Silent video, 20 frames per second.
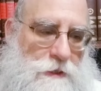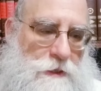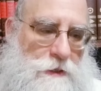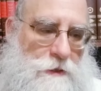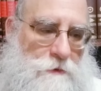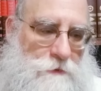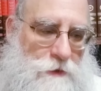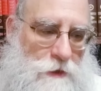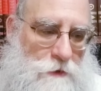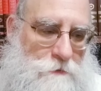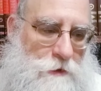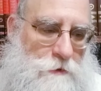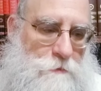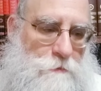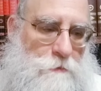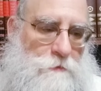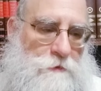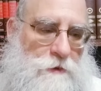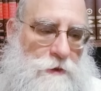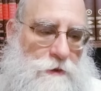and Rav David
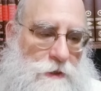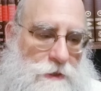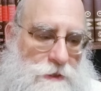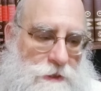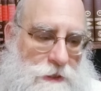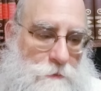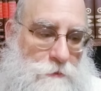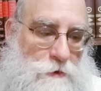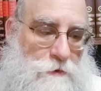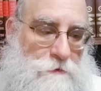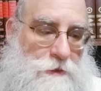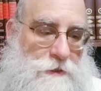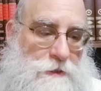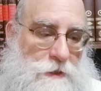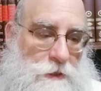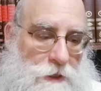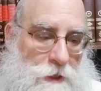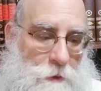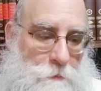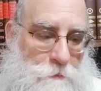Forkes, came to
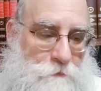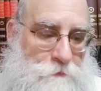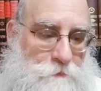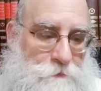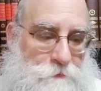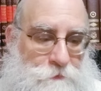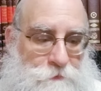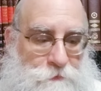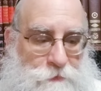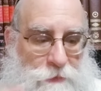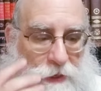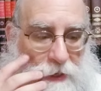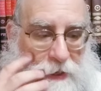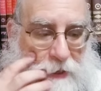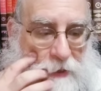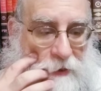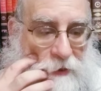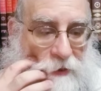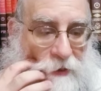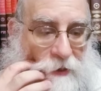visit him.
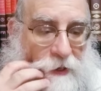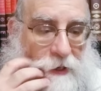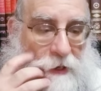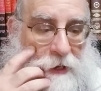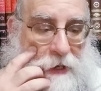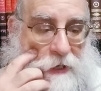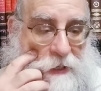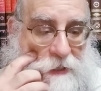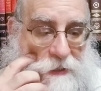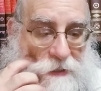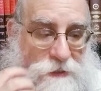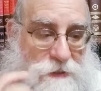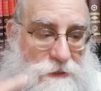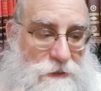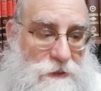And